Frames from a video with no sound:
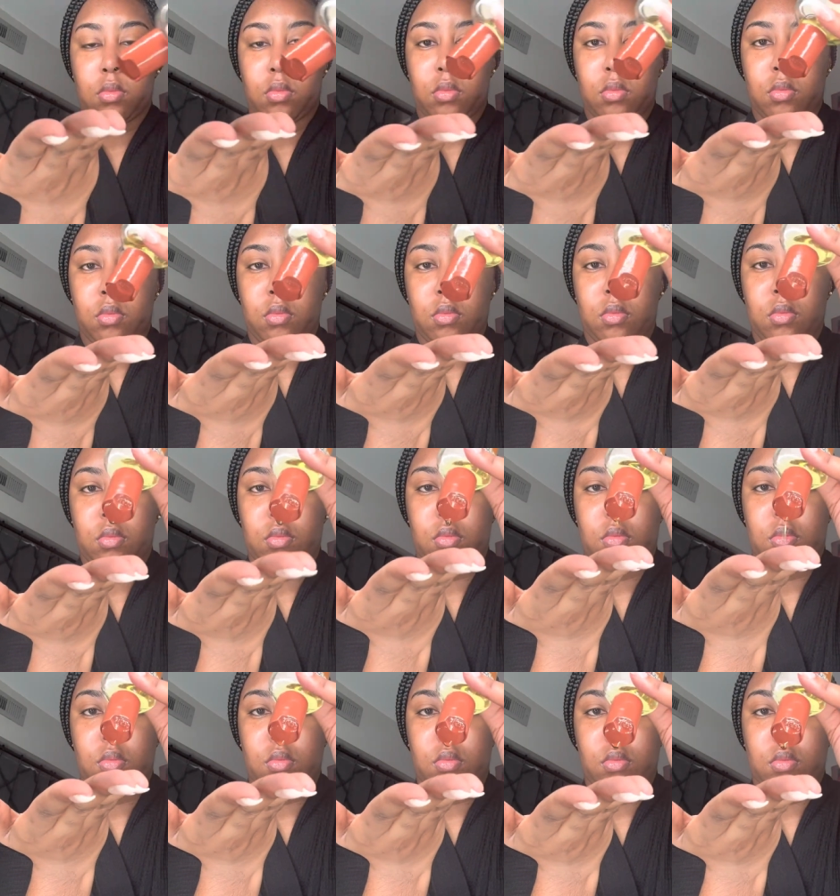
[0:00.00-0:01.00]
So next I'm
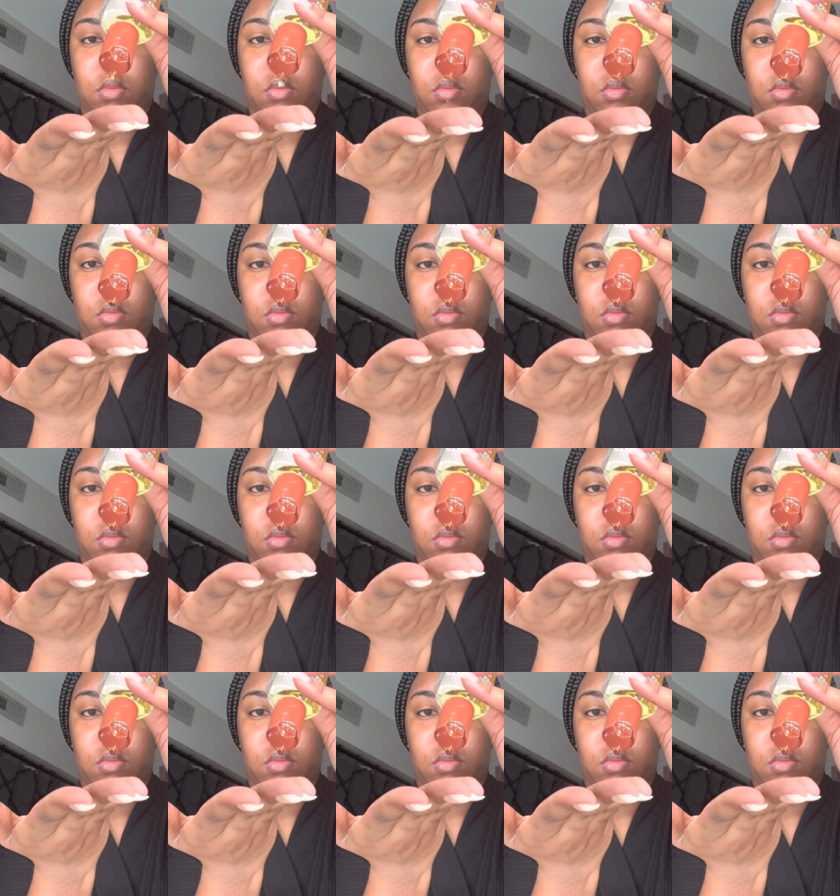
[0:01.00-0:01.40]
going for my like